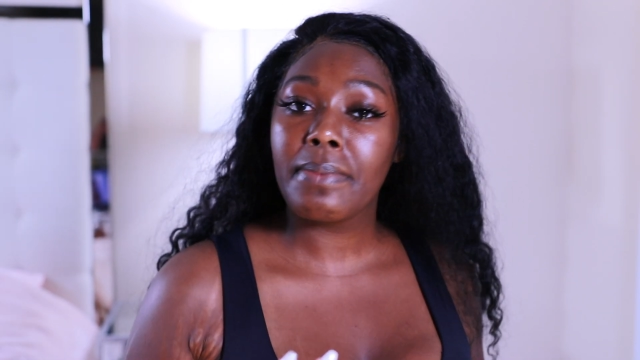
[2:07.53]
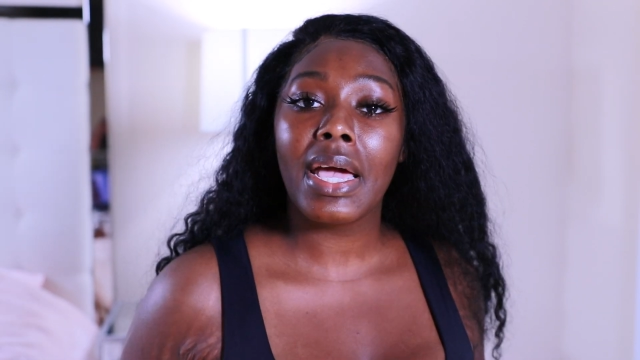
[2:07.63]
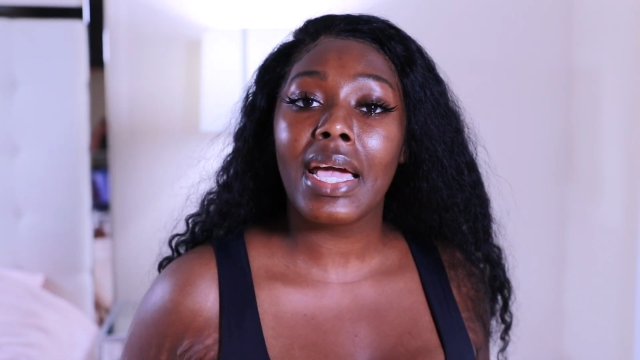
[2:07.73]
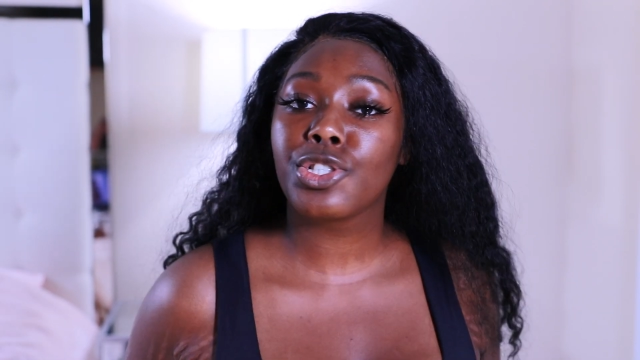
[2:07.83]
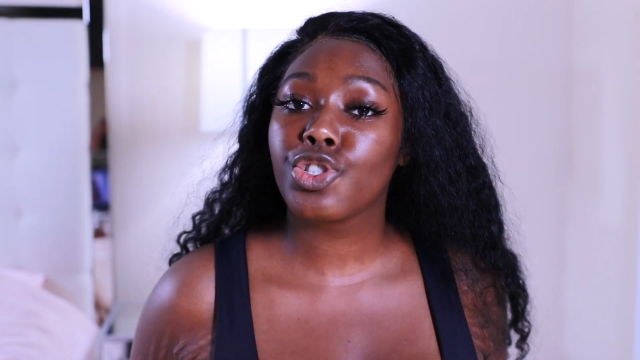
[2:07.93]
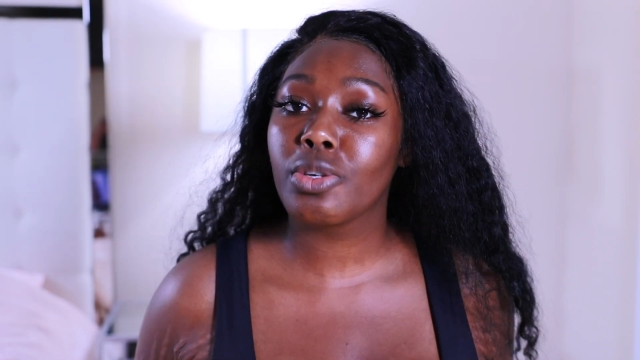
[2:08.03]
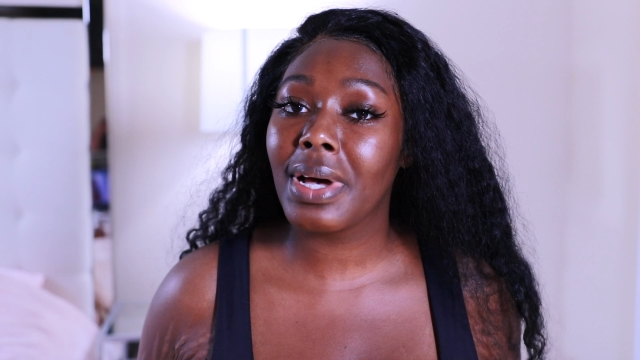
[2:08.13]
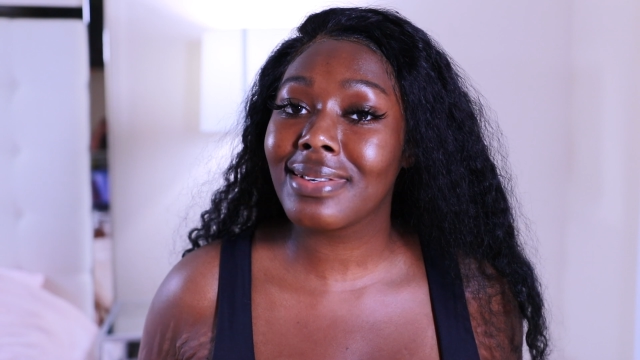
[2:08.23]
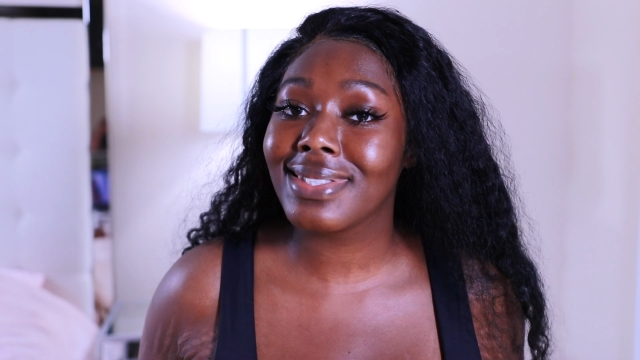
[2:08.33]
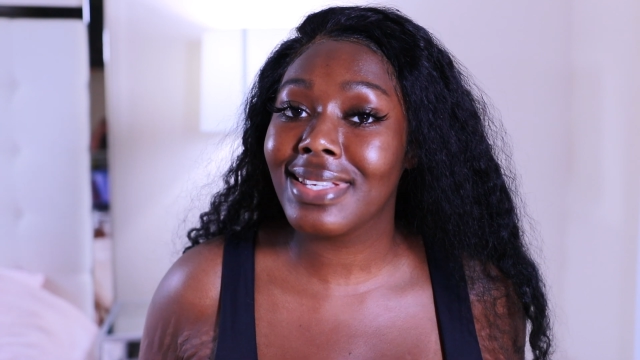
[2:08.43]
my extra
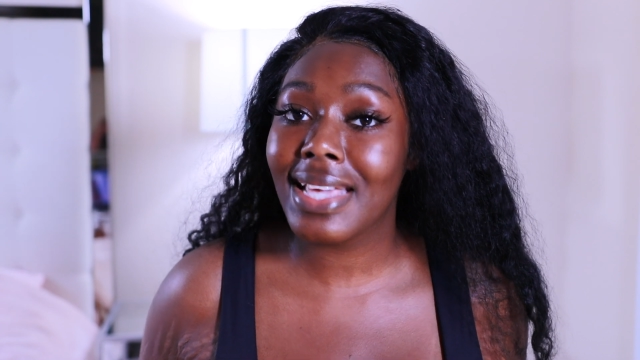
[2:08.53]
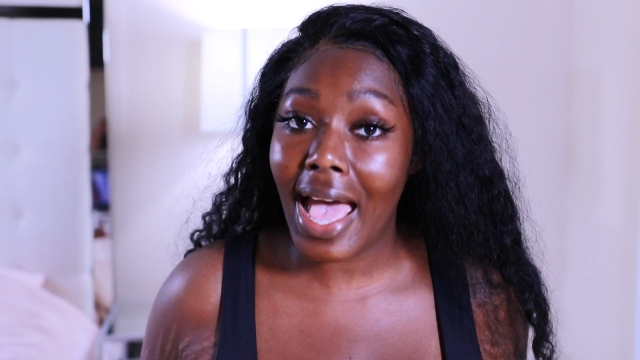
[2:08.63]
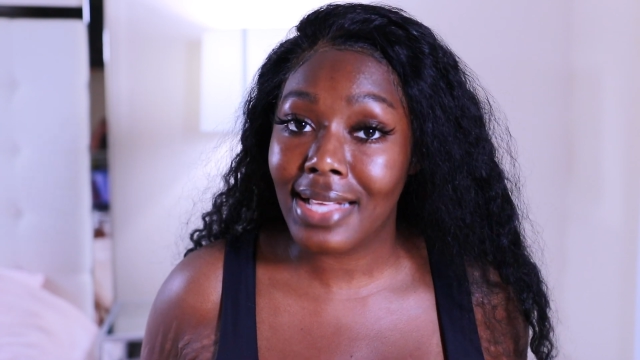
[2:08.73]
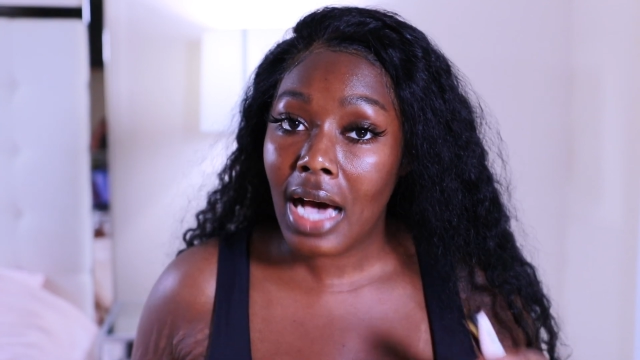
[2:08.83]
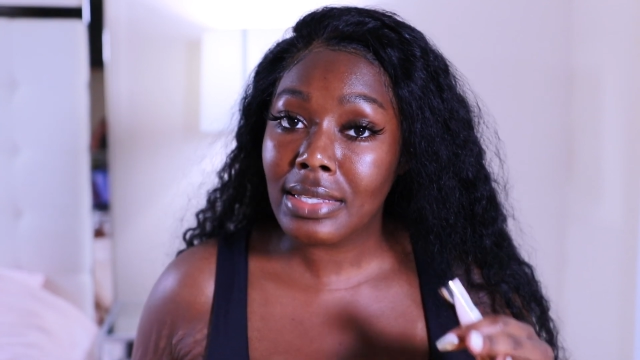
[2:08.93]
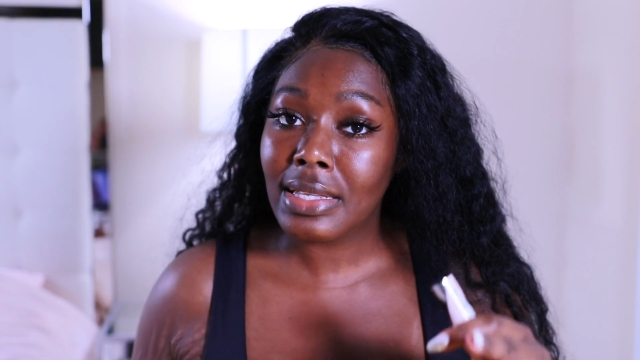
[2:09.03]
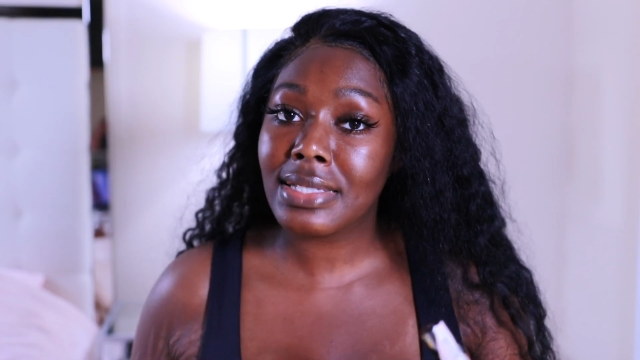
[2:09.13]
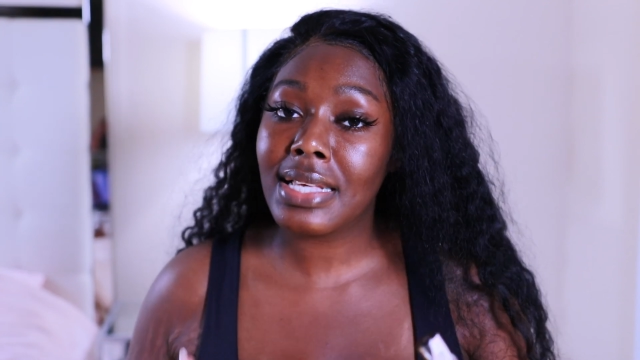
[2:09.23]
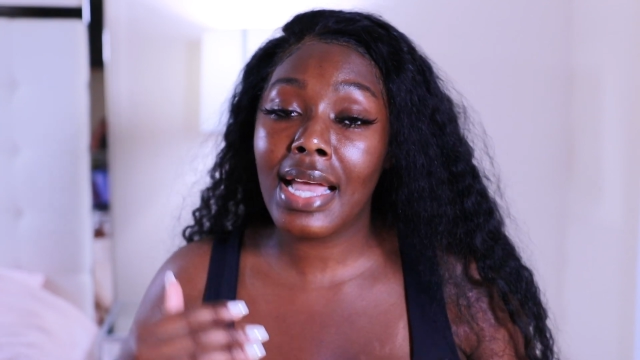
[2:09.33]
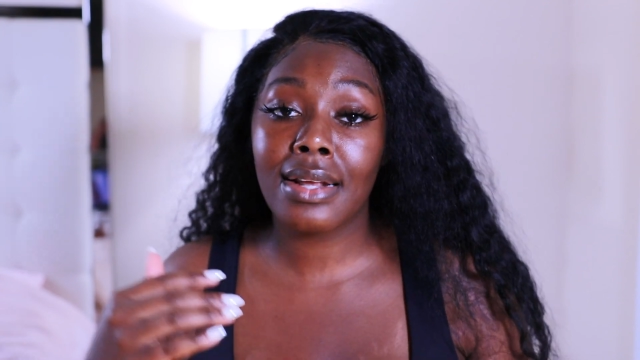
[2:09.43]
bucks yet
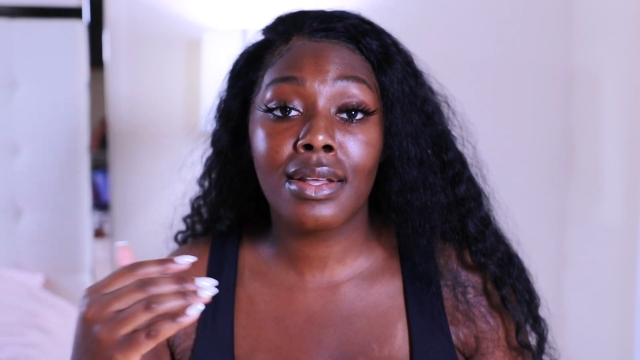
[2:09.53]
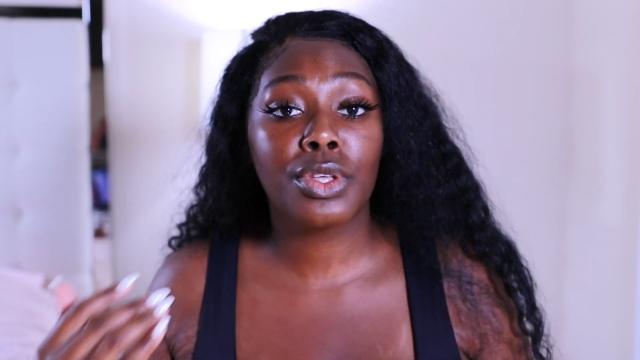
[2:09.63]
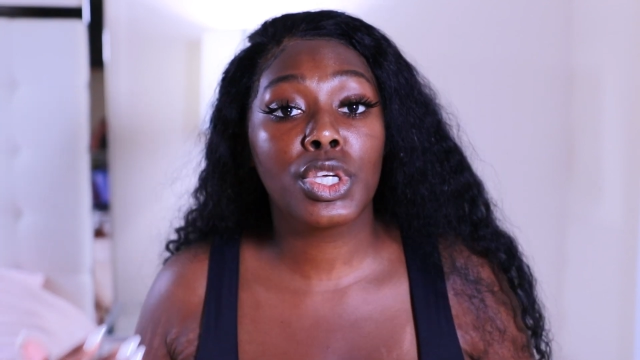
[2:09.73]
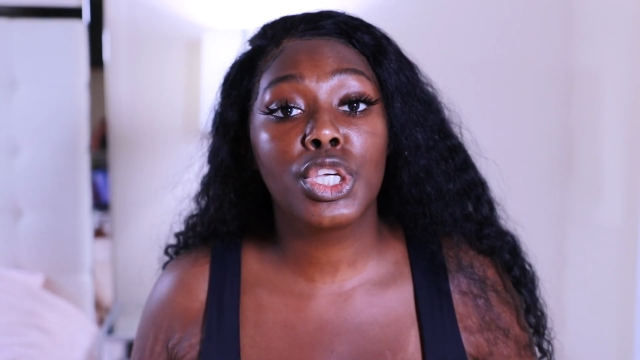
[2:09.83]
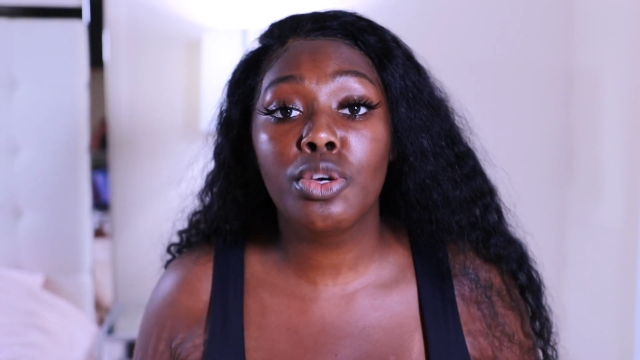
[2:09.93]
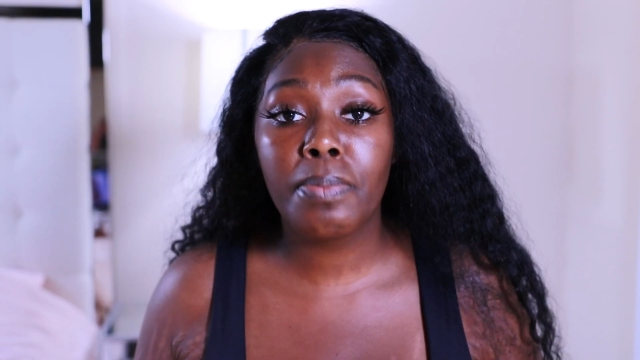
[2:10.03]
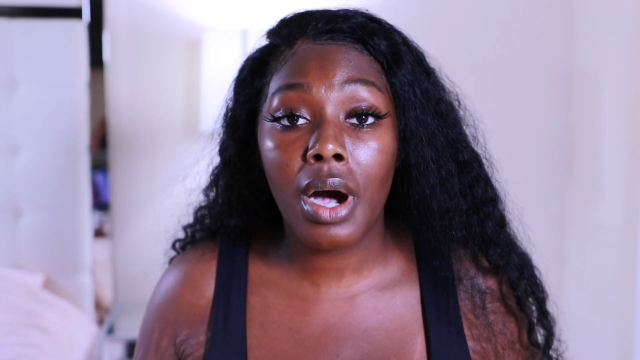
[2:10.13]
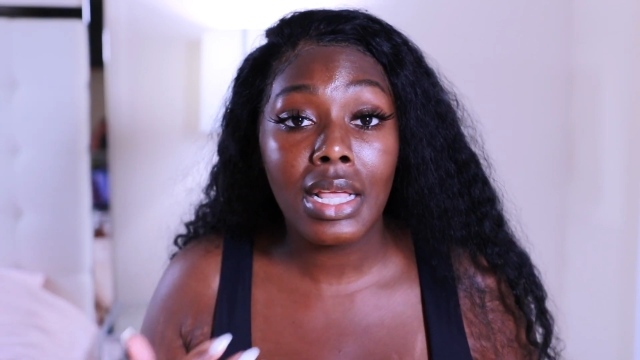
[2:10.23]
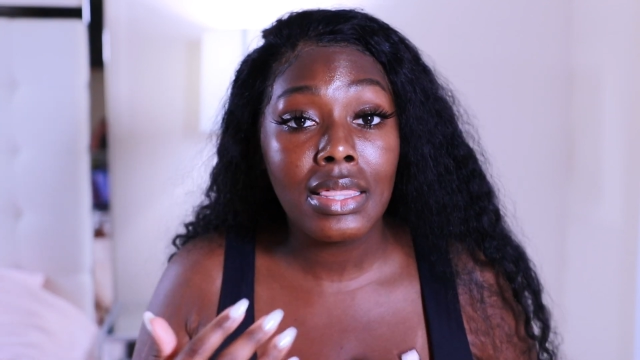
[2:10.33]
unless I had another coupon.